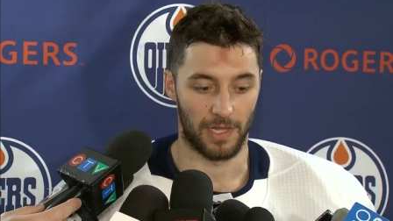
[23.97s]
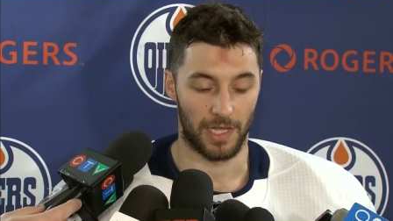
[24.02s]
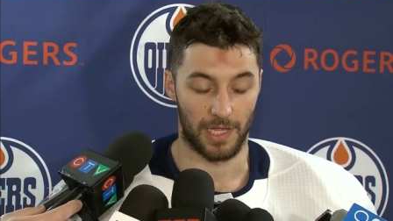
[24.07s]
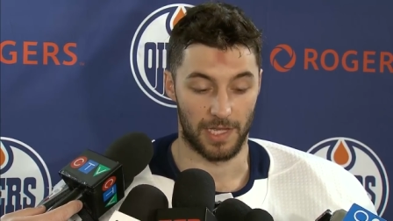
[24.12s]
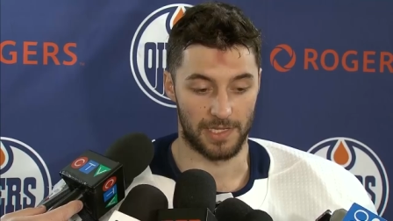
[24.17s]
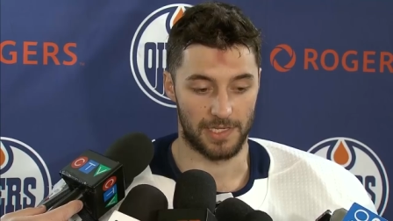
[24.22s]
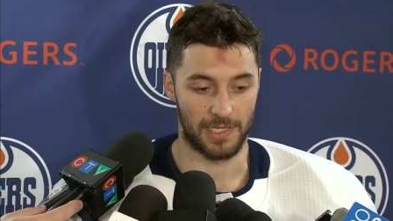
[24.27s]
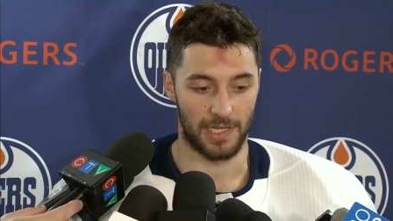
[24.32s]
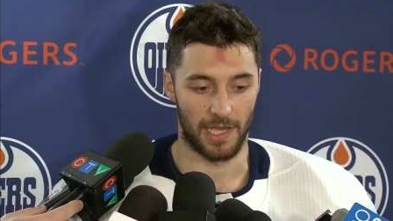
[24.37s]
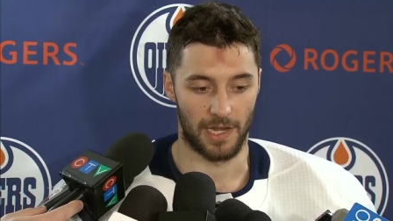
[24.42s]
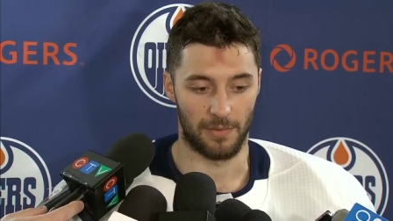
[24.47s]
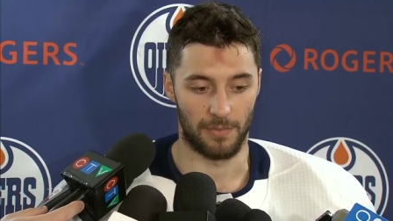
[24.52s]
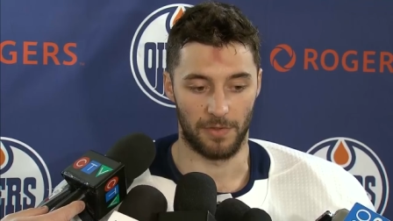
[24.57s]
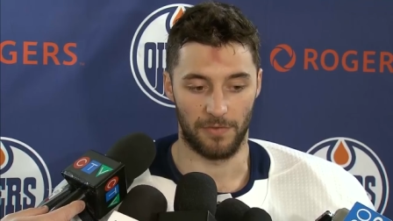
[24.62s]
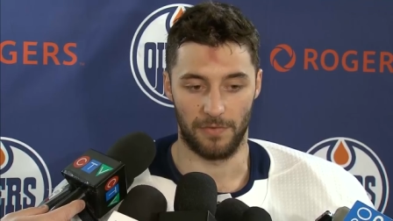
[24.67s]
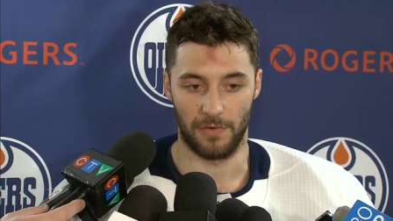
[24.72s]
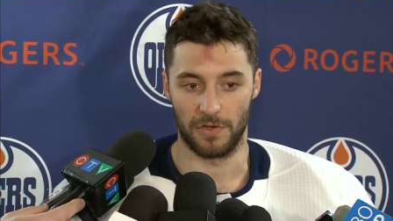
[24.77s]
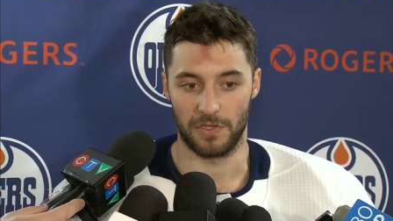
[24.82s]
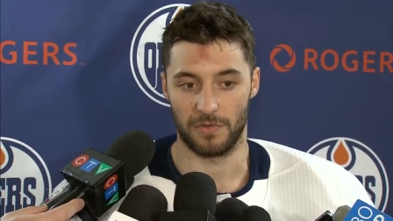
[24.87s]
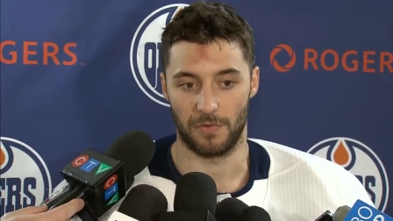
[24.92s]
like I said, I'm the
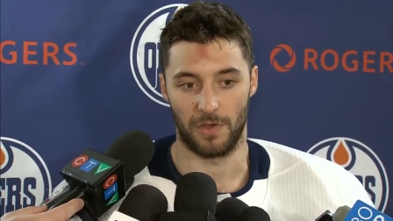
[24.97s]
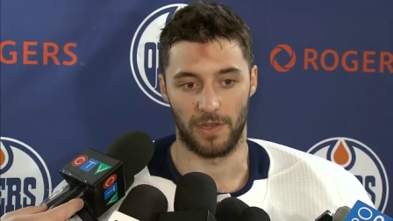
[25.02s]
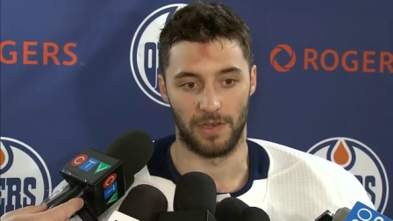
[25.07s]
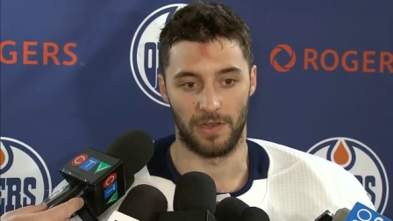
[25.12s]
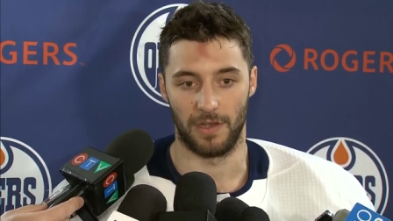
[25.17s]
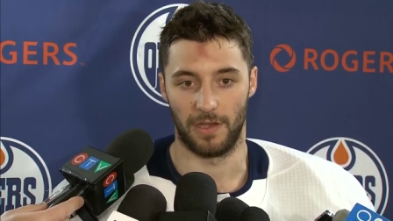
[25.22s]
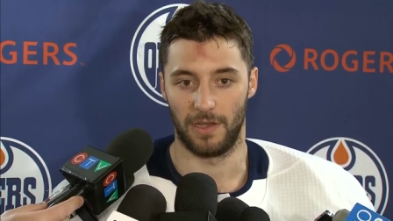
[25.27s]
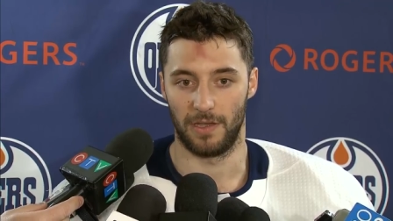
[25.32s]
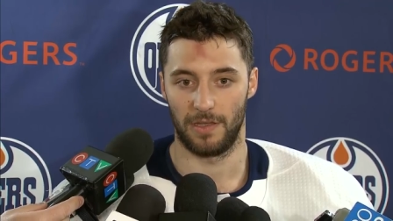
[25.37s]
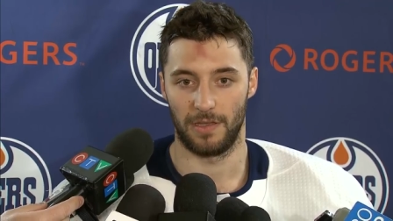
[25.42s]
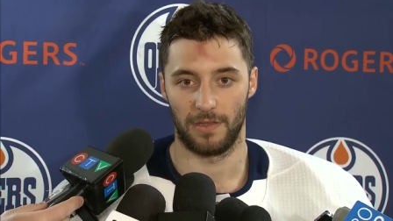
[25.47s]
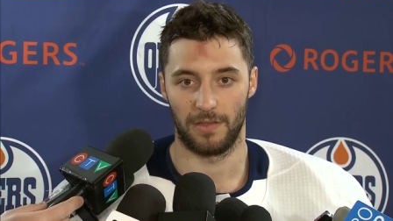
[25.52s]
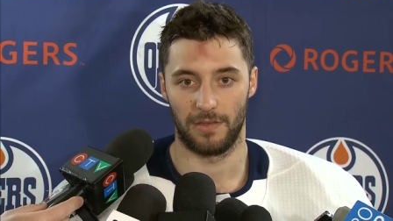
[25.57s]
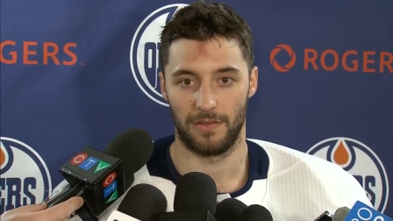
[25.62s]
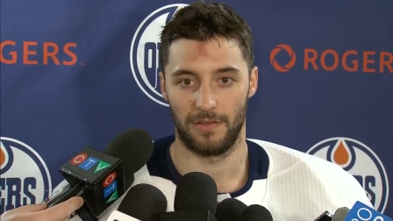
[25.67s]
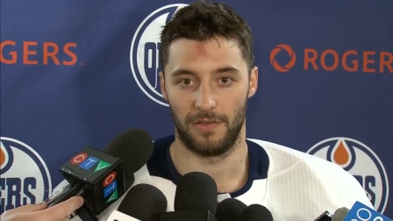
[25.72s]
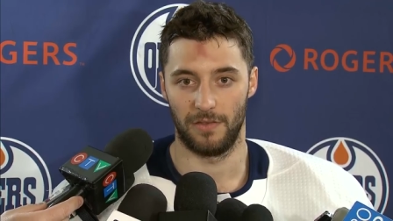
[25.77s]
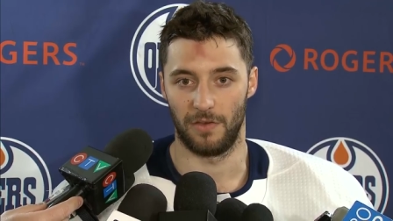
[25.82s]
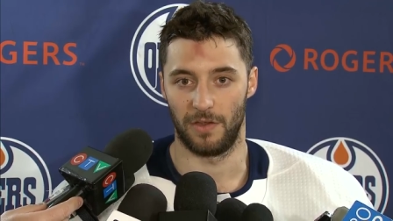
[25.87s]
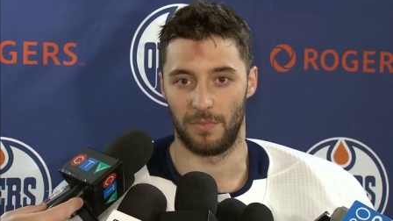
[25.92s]
first one
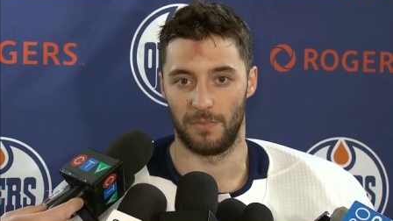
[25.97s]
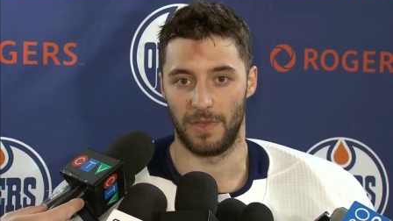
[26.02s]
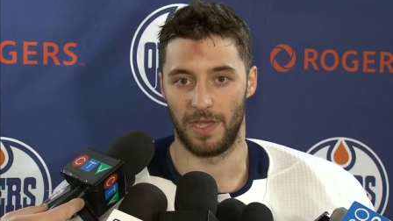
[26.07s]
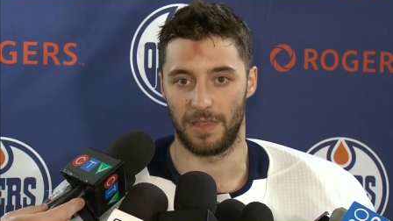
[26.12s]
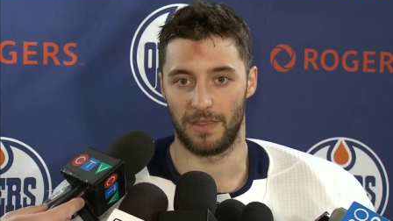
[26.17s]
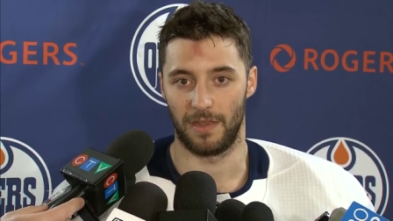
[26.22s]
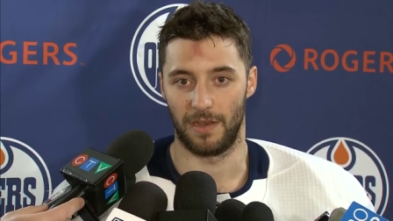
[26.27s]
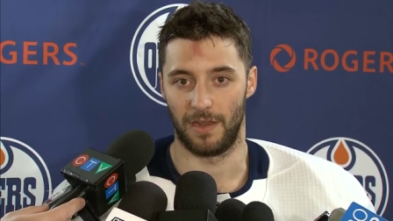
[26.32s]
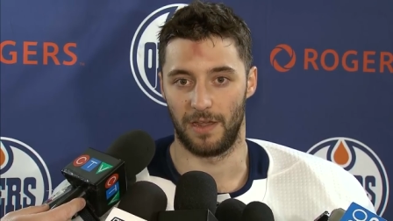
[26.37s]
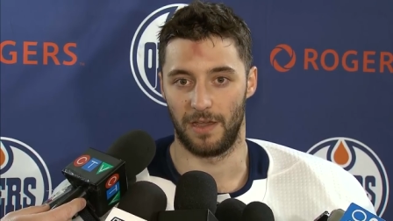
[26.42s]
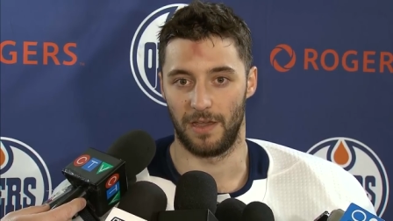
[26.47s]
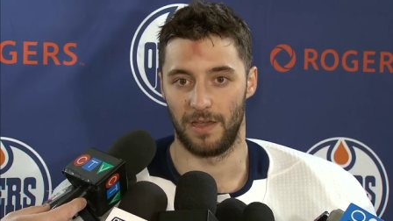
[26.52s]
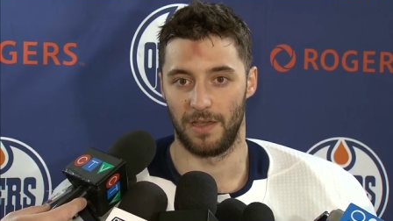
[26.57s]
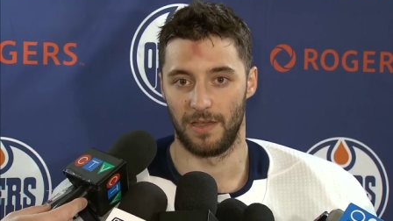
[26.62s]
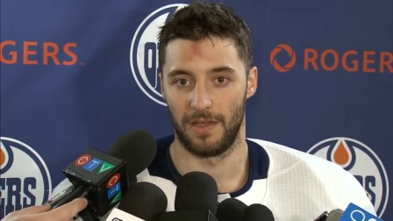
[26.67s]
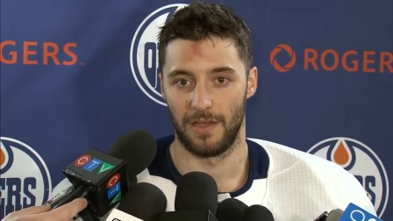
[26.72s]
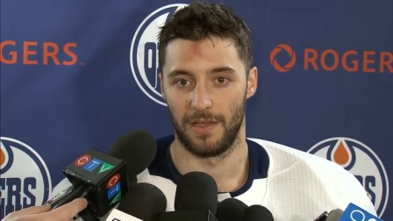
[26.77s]
to admit that